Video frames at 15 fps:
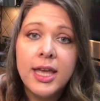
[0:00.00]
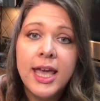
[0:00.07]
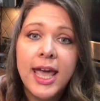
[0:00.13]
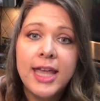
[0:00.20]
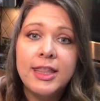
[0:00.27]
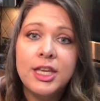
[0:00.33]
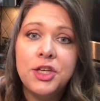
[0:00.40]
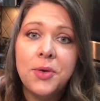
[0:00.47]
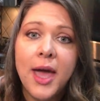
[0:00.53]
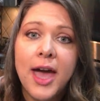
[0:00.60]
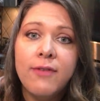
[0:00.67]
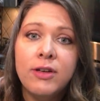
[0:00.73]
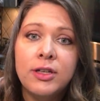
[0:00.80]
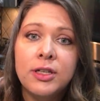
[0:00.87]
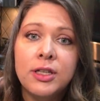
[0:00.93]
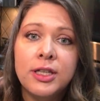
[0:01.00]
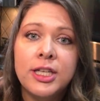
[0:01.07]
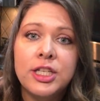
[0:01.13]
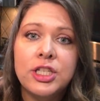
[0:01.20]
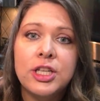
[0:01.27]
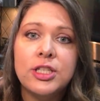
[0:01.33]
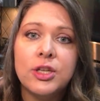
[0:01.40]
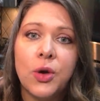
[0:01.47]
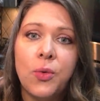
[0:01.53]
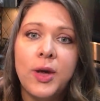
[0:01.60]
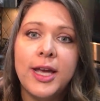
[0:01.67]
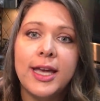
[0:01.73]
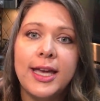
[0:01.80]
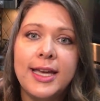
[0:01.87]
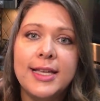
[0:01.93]
And then you have a delicious,
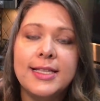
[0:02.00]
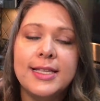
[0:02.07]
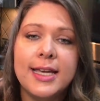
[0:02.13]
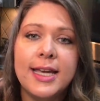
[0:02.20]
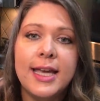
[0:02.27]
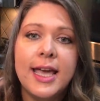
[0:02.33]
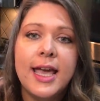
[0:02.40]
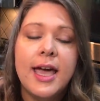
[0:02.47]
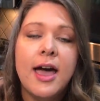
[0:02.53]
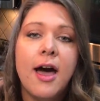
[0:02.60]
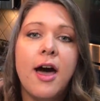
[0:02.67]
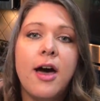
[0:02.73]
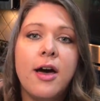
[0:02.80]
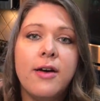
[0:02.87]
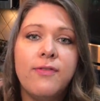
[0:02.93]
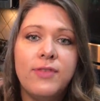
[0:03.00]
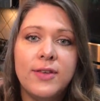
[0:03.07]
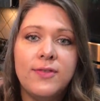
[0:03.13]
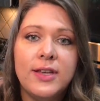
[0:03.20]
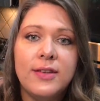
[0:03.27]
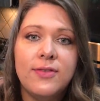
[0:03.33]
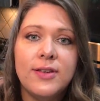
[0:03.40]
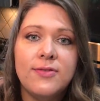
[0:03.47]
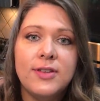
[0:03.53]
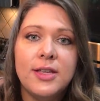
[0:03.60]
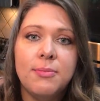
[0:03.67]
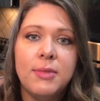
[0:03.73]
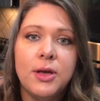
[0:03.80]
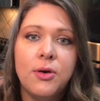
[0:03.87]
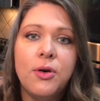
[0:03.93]
quick, easy 50-50 uh,
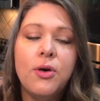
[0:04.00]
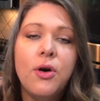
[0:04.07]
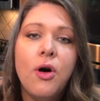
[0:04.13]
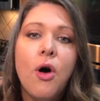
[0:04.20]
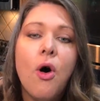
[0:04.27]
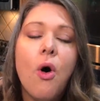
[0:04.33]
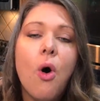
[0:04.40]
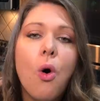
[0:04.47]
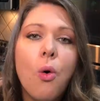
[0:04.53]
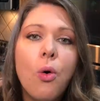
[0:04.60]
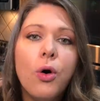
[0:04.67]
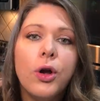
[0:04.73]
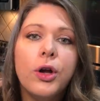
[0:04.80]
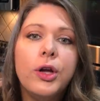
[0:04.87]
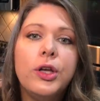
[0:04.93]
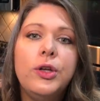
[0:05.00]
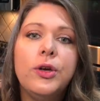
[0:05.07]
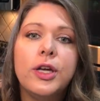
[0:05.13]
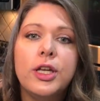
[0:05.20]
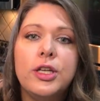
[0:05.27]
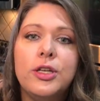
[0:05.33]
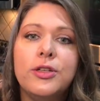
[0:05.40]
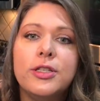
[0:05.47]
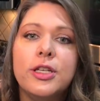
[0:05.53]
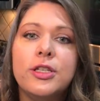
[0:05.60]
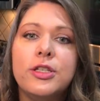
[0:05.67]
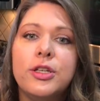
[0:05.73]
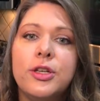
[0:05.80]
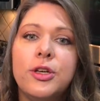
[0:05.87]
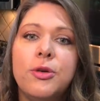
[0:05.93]
meal or you can use it
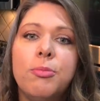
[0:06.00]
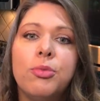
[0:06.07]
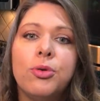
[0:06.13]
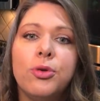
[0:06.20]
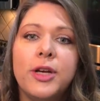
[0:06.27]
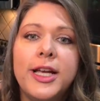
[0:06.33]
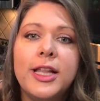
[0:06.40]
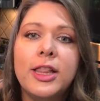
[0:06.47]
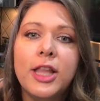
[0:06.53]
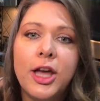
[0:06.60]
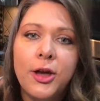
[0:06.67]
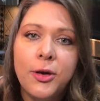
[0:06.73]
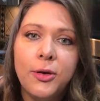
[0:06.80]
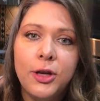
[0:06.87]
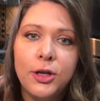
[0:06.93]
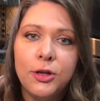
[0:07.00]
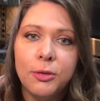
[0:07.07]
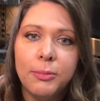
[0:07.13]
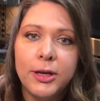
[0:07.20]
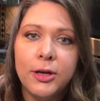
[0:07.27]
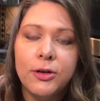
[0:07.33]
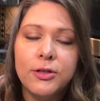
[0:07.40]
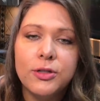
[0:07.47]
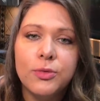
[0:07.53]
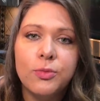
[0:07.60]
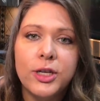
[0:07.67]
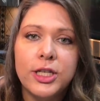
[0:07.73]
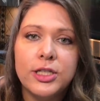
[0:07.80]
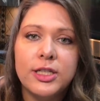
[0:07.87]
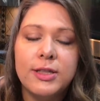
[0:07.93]
to preload your meals,
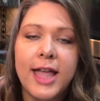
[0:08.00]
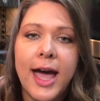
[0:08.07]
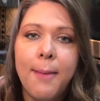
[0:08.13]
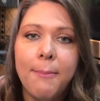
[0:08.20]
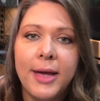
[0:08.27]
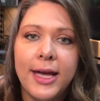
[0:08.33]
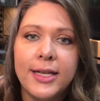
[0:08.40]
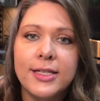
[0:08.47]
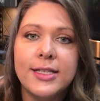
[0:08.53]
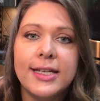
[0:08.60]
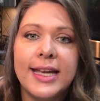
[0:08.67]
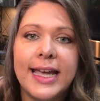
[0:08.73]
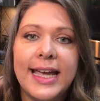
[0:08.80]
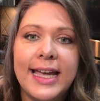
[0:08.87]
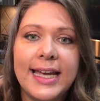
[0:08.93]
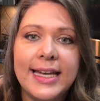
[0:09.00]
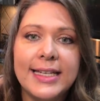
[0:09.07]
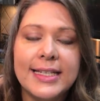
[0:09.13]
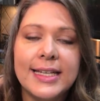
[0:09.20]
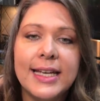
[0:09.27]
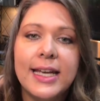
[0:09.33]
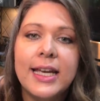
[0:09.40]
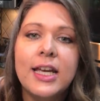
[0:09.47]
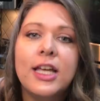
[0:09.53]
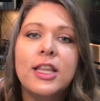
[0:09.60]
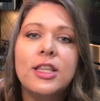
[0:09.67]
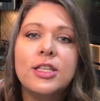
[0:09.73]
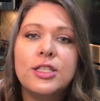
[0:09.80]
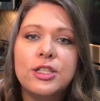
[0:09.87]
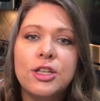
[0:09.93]
which that means to eat
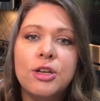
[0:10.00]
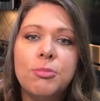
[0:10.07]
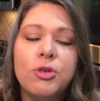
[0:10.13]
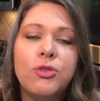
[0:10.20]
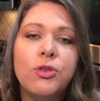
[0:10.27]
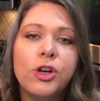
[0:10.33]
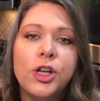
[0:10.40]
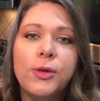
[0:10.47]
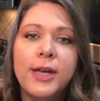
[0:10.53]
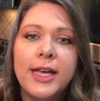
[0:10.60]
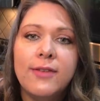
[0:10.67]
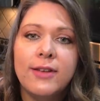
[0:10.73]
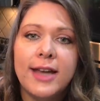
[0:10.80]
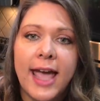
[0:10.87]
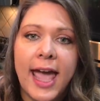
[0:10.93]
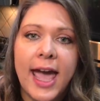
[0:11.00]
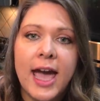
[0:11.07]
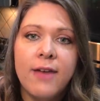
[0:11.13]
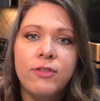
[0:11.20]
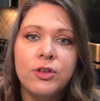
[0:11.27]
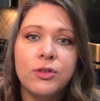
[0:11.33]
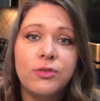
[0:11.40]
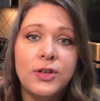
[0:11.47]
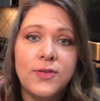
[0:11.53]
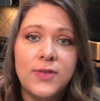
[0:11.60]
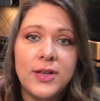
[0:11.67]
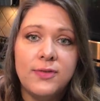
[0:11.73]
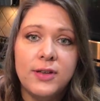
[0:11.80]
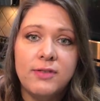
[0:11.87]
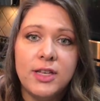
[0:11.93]
the soup before you even have your
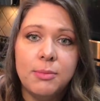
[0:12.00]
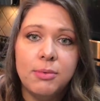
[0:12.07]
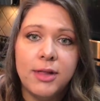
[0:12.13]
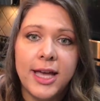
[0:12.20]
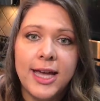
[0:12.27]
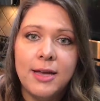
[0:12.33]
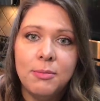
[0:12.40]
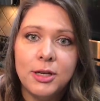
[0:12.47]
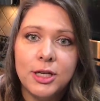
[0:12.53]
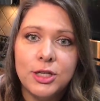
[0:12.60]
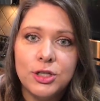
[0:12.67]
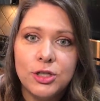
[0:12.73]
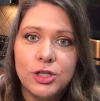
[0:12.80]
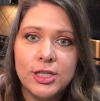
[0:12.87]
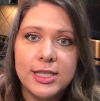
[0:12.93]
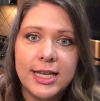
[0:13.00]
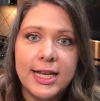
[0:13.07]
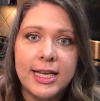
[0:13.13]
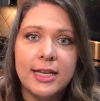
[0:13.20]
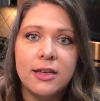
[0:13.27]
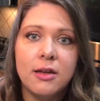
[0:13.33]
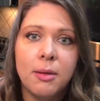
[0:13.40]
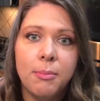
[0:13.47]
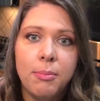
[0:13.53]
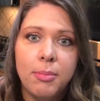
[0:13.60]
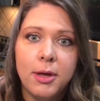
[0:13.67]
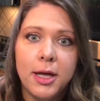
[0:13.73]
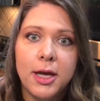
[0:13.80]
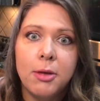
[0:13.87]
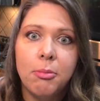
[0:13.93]
50-50 plate because you're just eating a
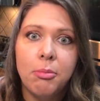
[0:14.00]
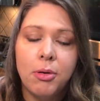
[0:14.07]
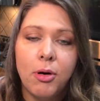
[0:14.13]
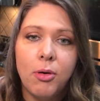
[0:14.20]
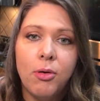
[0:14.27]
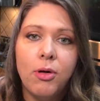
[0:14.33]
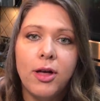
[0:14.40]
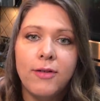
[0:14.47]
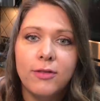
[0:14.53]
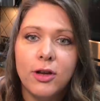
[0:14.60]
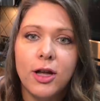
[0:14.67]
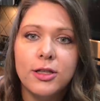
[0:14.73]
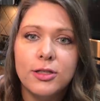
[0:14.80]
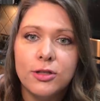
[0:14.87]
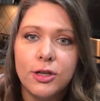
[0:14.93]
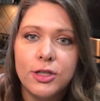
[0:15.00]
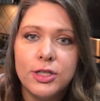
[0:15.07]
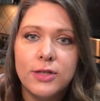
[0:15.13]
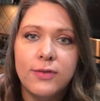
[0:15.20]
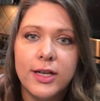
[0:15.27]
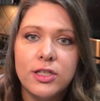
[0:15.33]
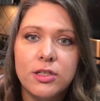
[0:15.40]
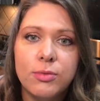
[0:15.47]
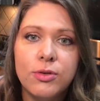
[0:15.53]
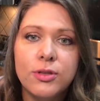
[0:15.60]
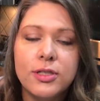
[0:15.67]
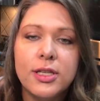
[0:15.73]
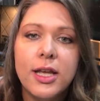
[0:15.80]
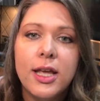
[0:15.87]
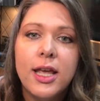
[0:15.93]
big bowl of non-starchy vegetables